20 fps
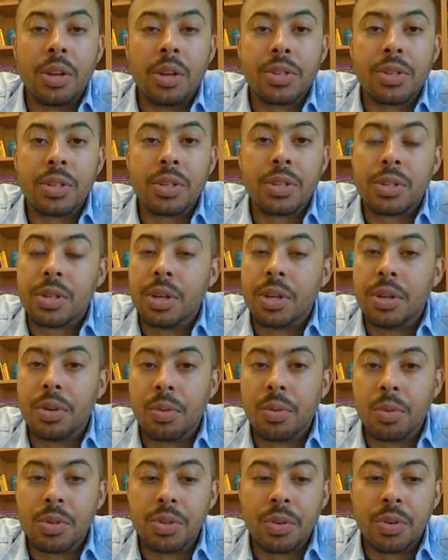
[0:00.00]
16
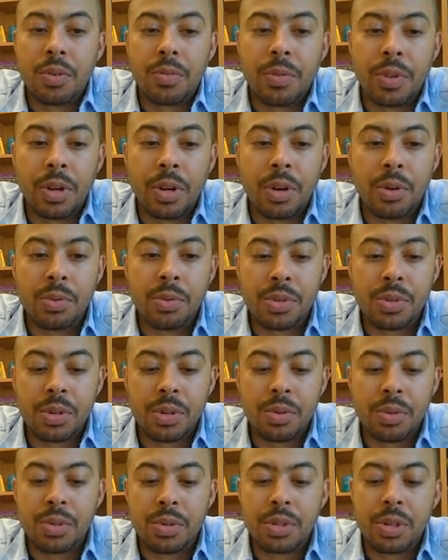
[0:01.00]
are reserved for the host,
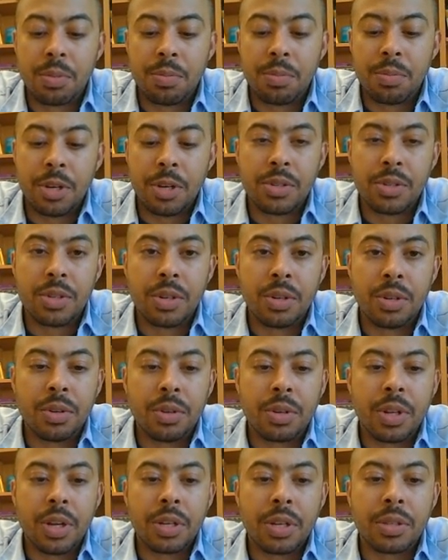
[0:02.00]
so your subnet is going to
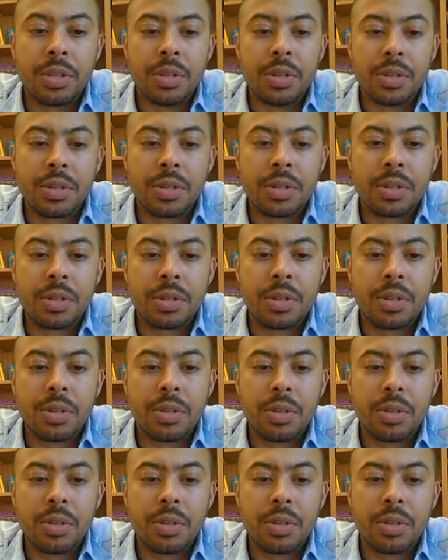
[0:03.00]
look like this,